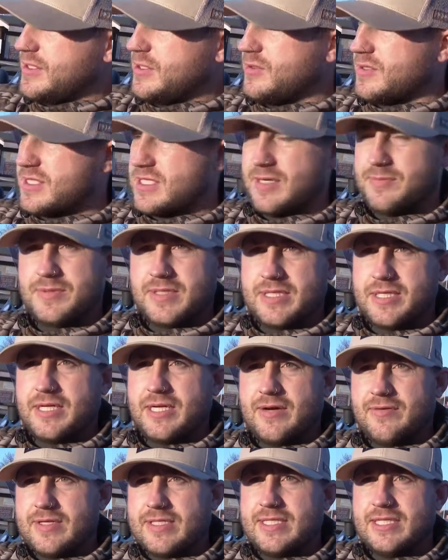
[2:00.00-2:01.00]
doing something you
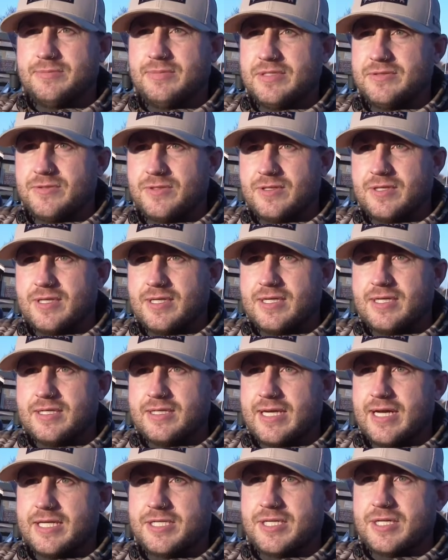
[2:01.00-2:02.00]
never did before,
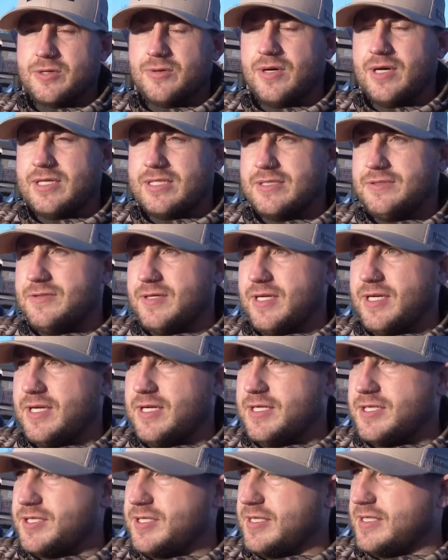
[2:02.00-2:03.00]
catching quality
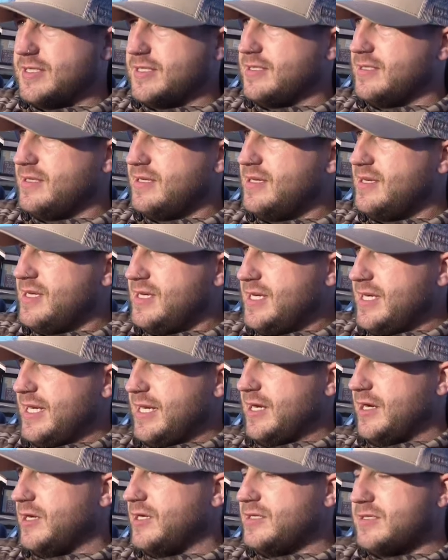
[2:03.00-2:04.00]
fish, and,
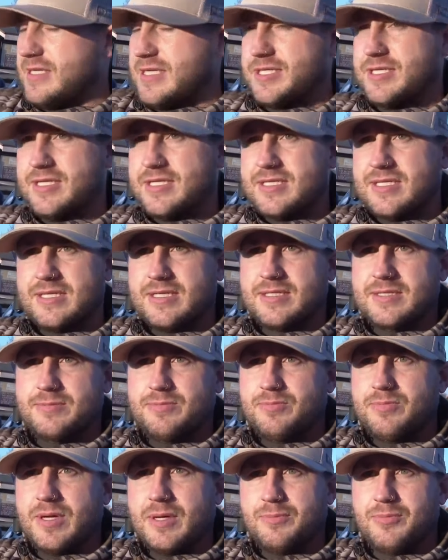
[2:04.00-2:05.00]
you know, it's just, it's
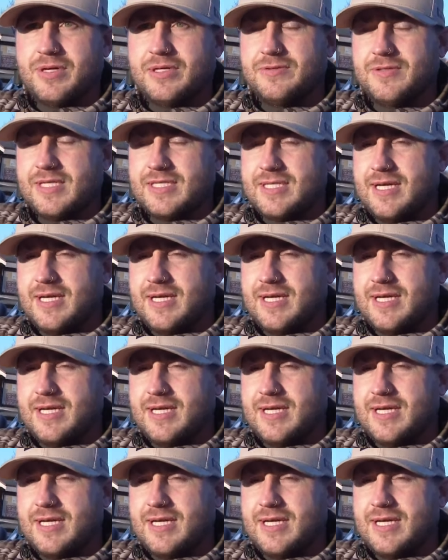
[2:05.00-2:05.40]
a pretty fun